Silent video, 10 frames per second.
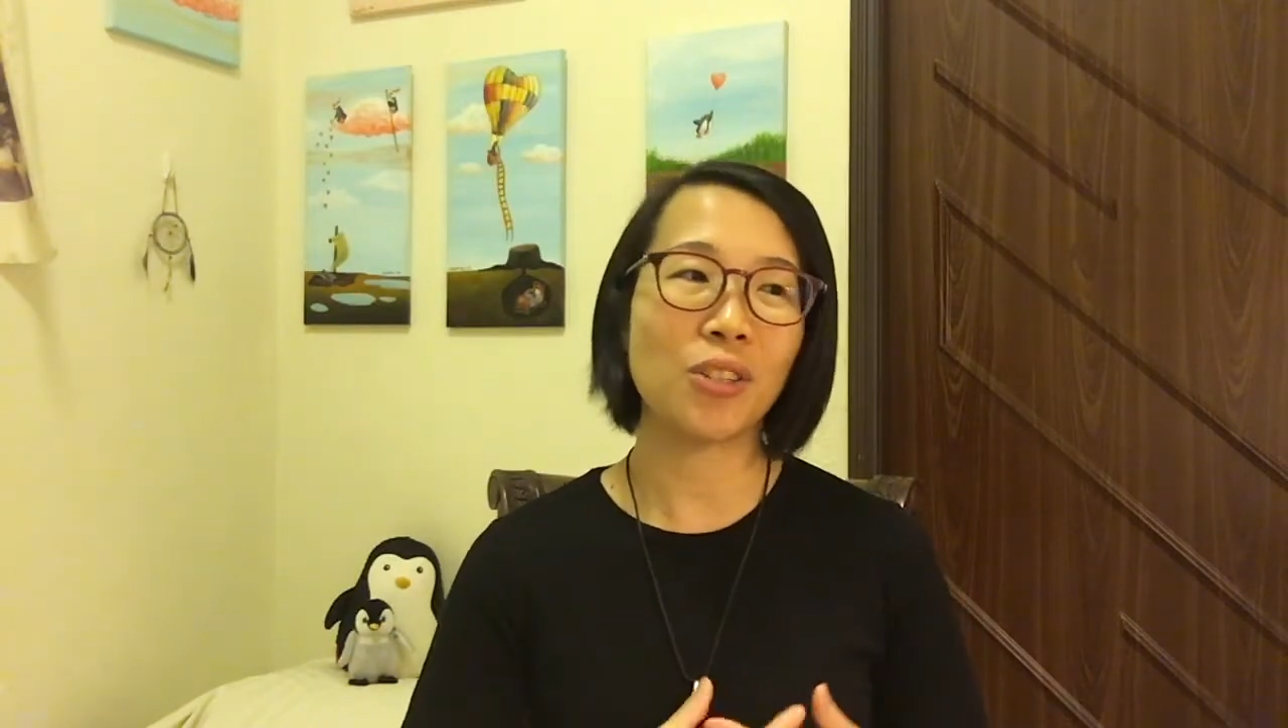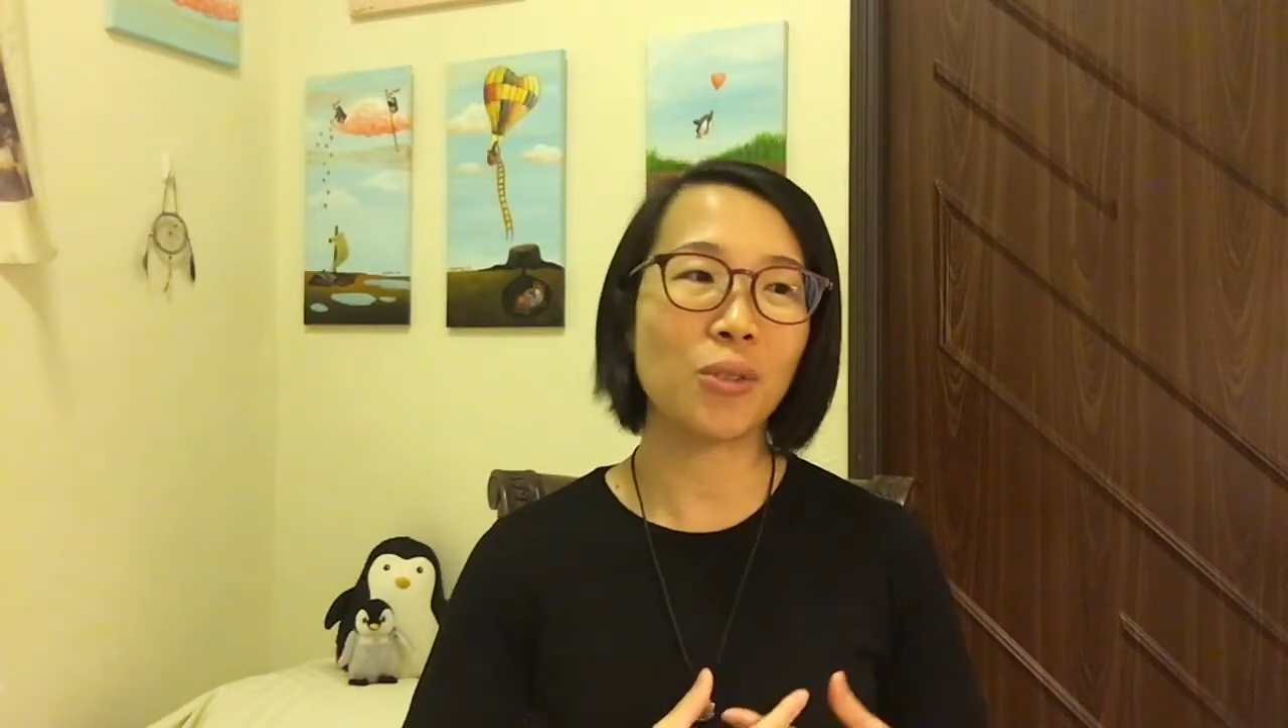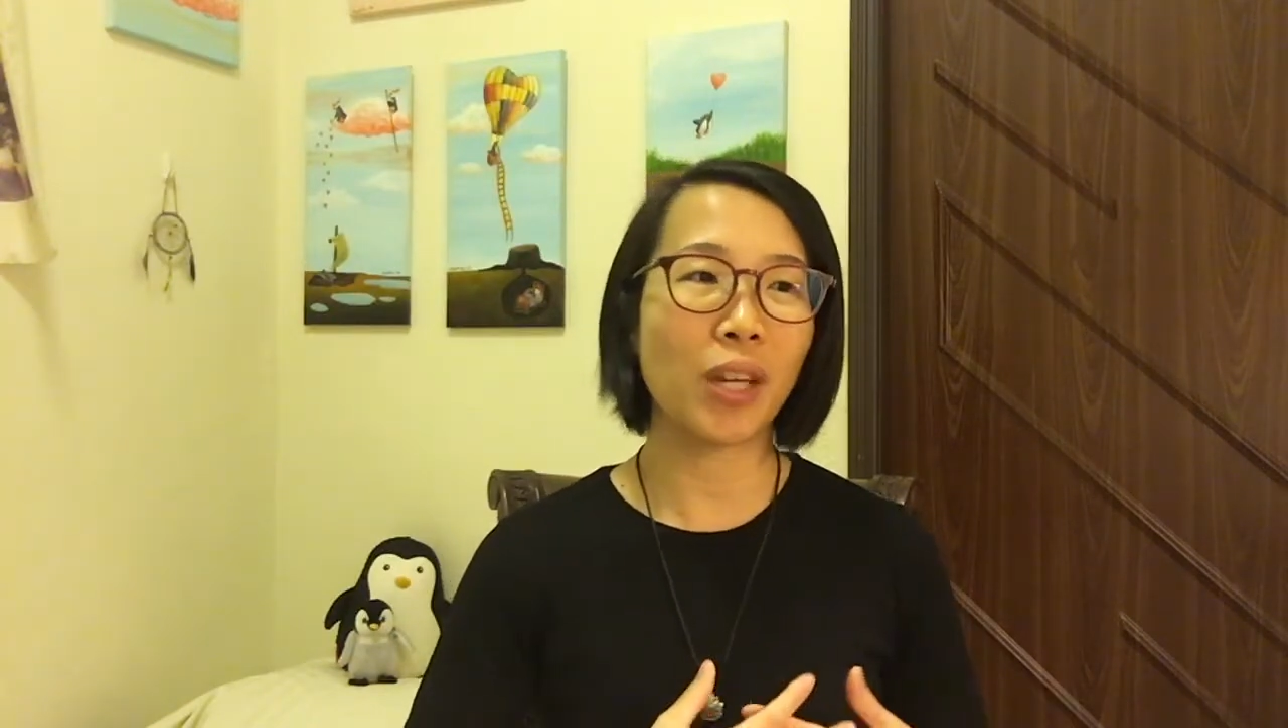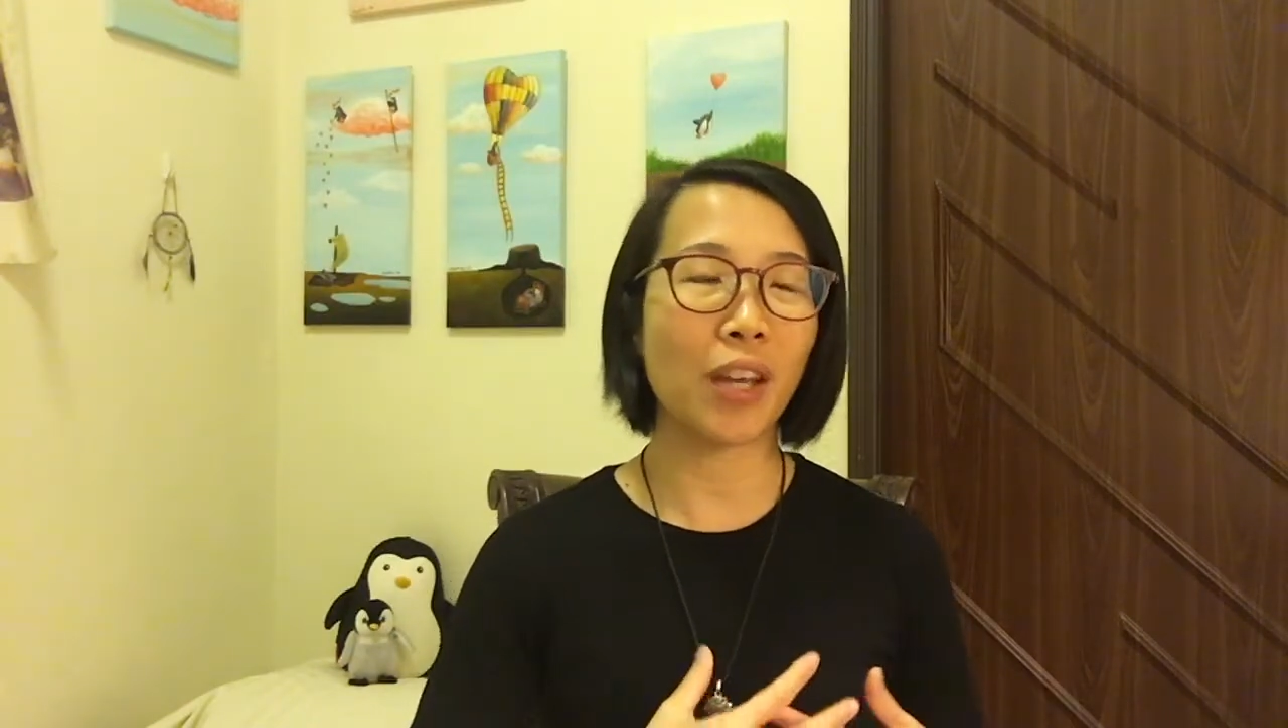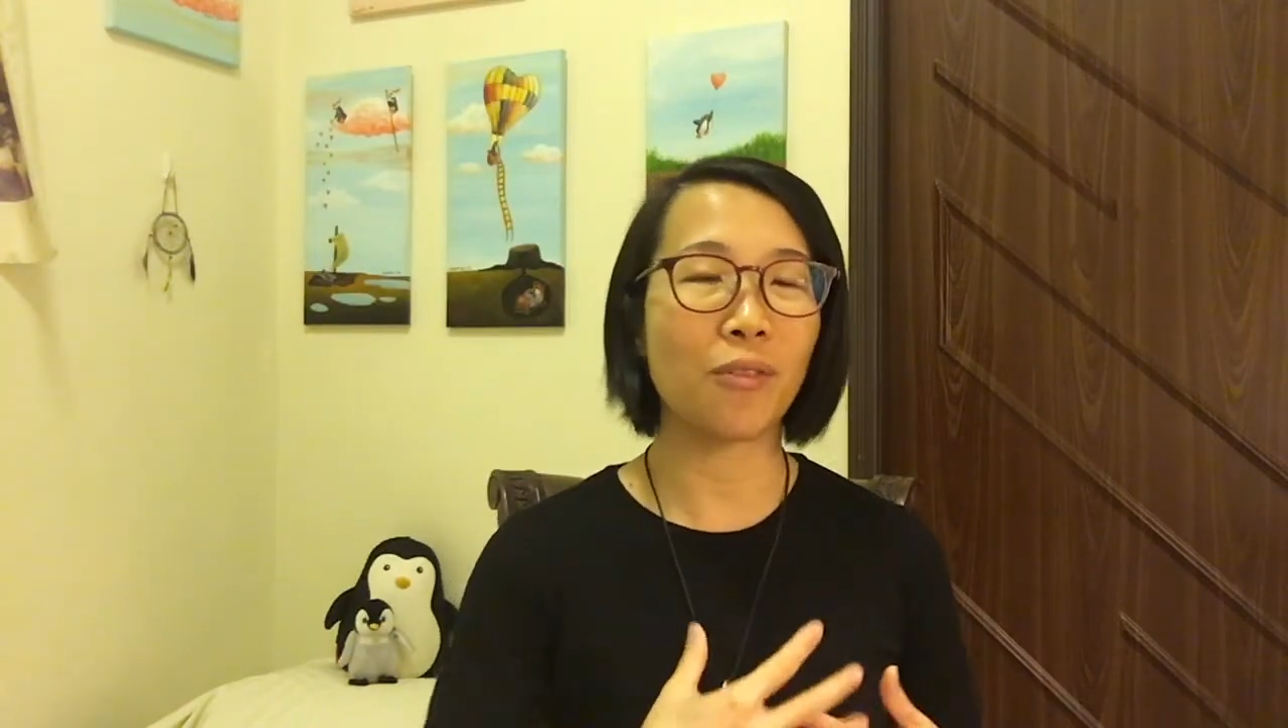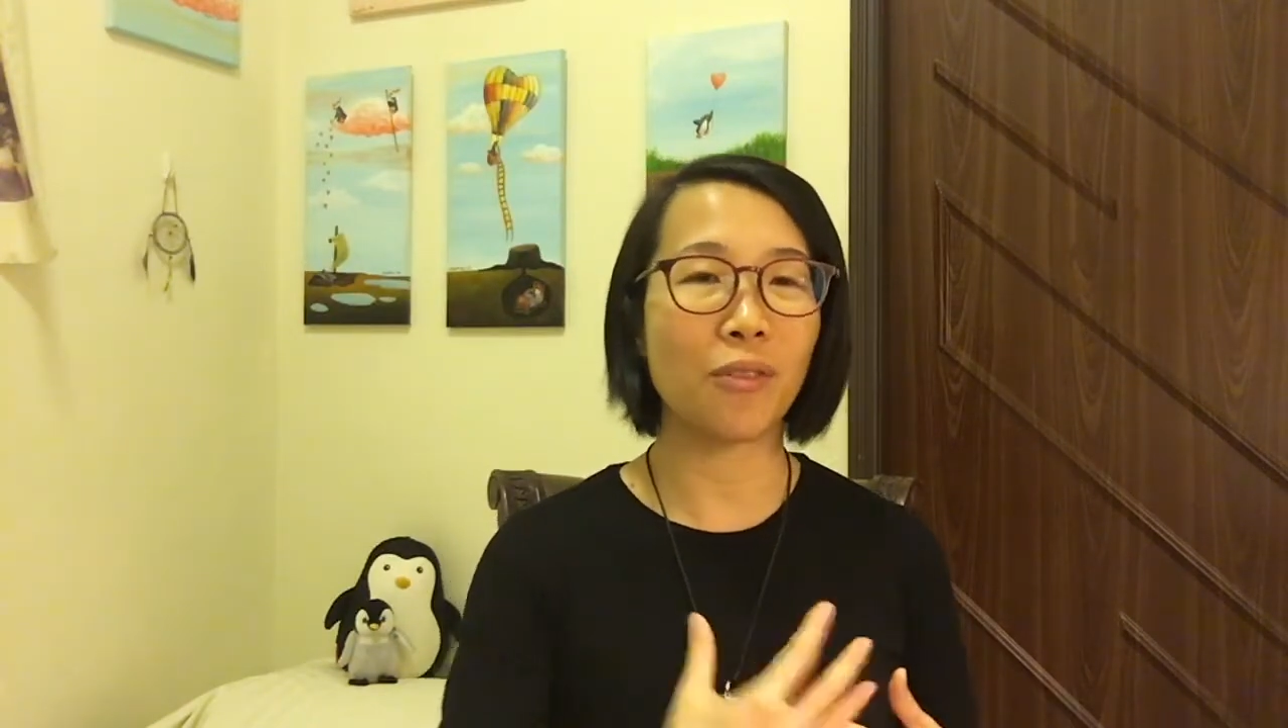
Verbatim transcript: you can